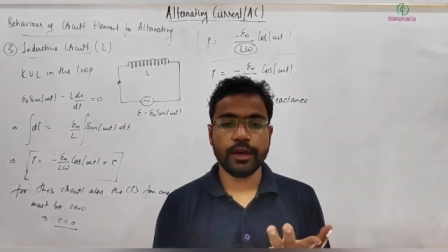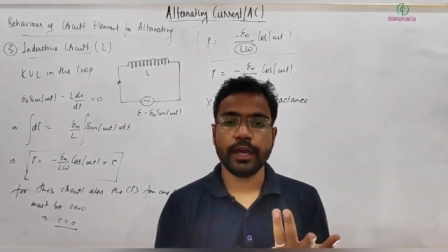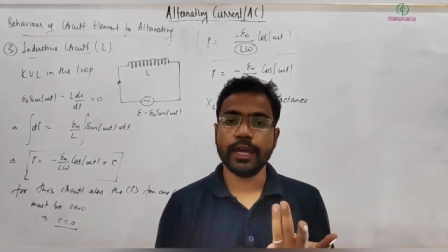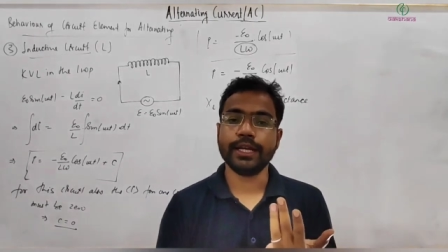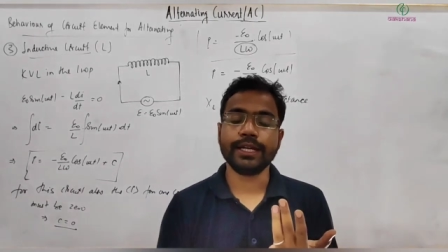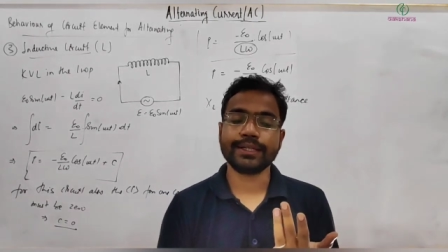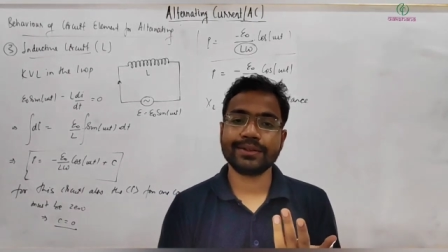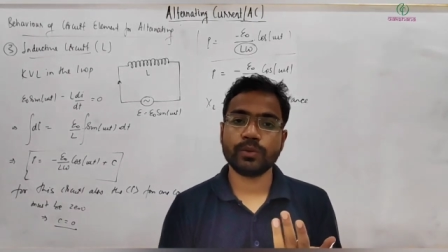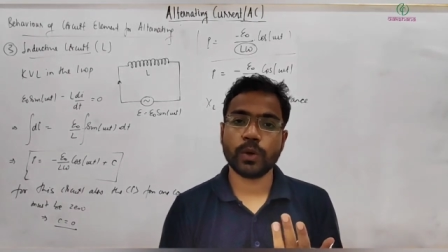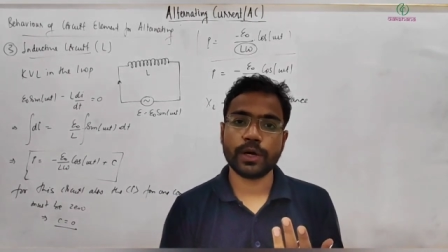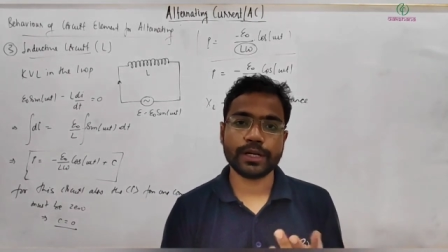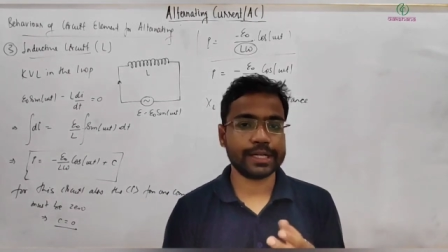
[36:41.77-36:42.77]
Inductor,
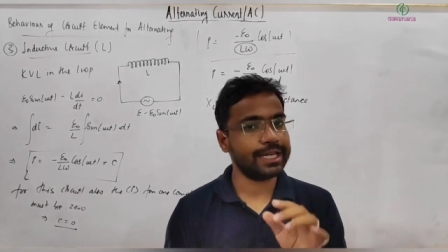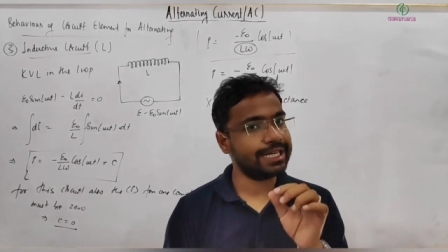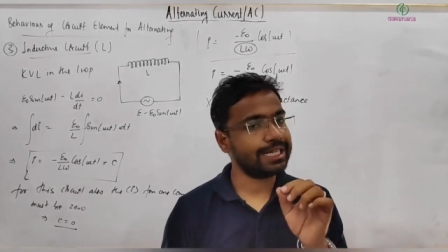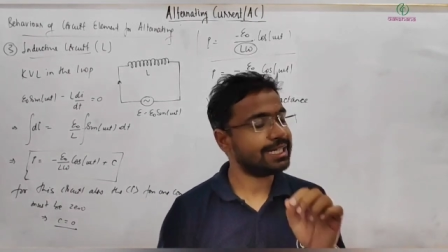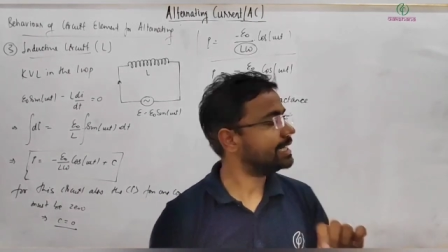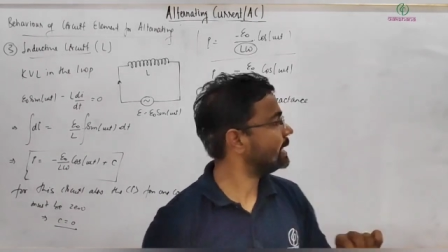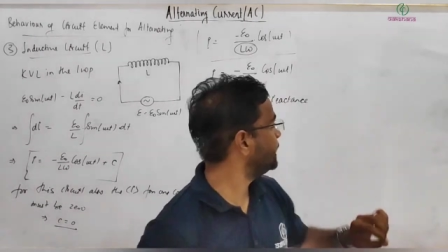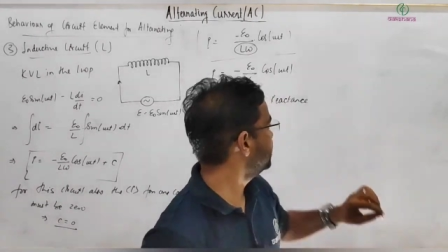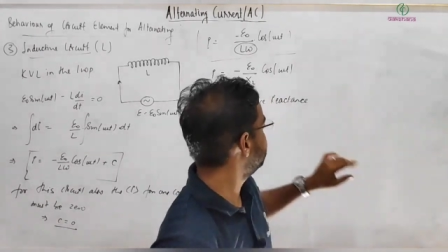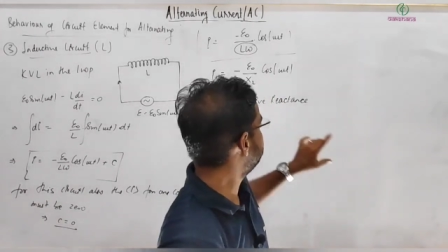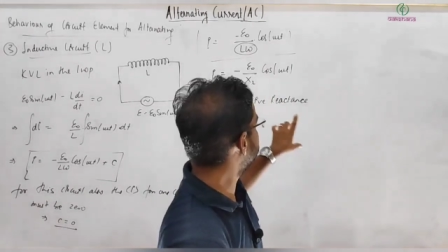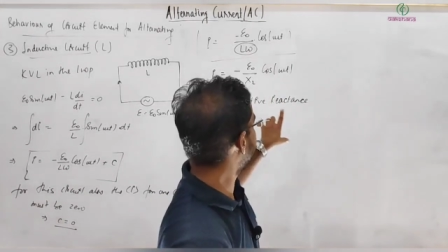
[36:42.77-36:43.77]
what here we